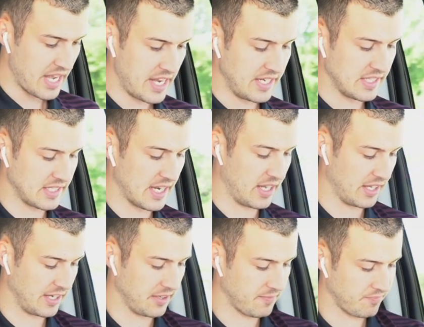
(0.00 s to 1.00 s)
He's
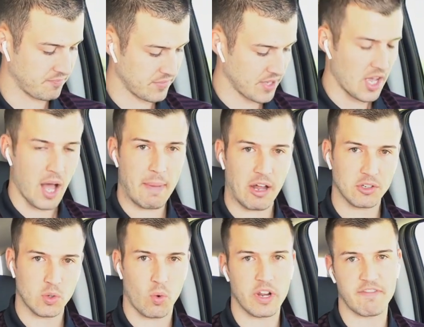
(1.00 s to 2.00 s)
selling about
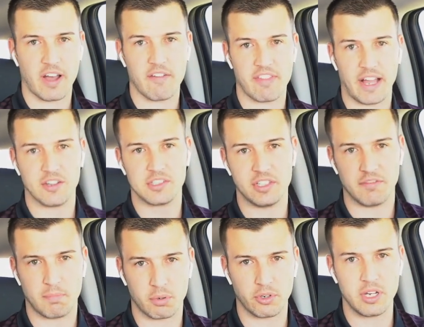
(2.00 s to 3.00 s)
twenty-five thousand
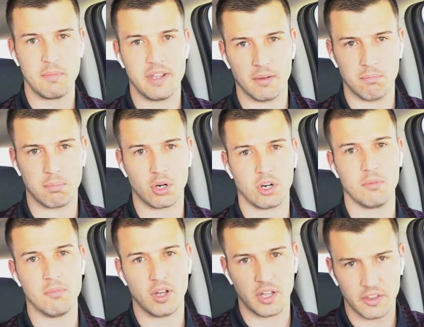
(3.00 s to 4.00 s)
dollars of premium per
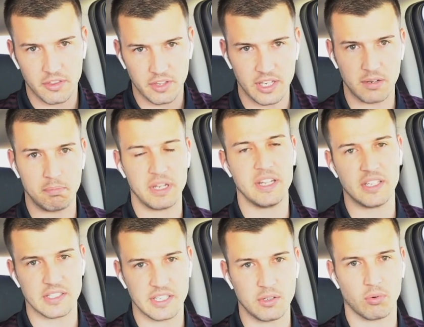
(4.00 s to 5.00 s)
month in P N
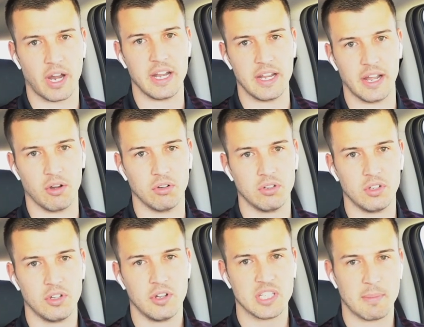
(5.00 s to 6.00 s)
C right now.
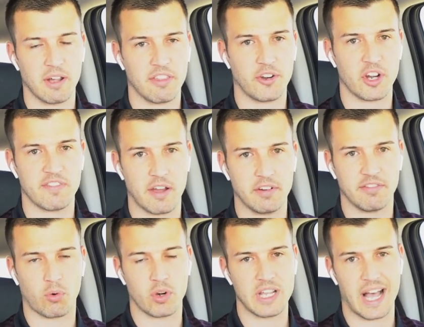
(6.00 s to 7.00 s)
It's about thirty-five to
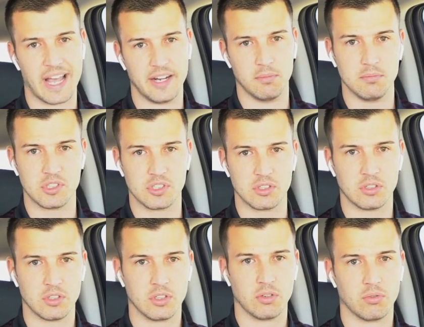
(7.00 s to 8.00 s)
forty items,
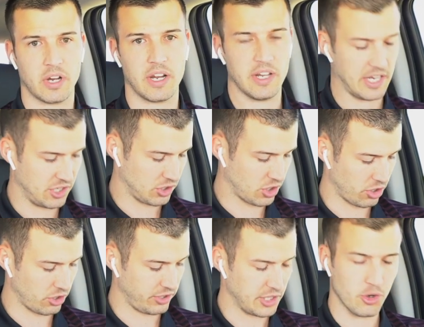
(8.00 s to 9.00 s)
right? He's
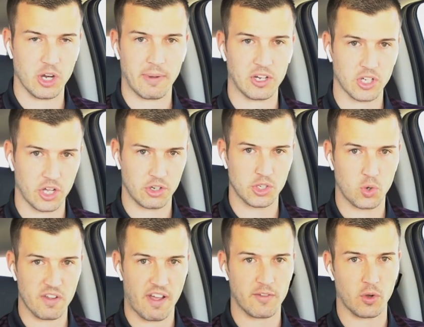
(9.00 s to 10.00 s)
currently doing about one hundred
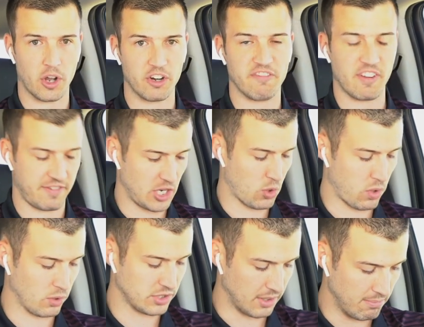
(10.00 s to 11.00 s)
twenty-five to one hundred fifty
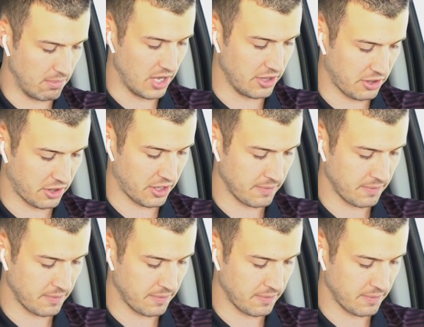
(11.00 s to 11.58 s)
quotes a month.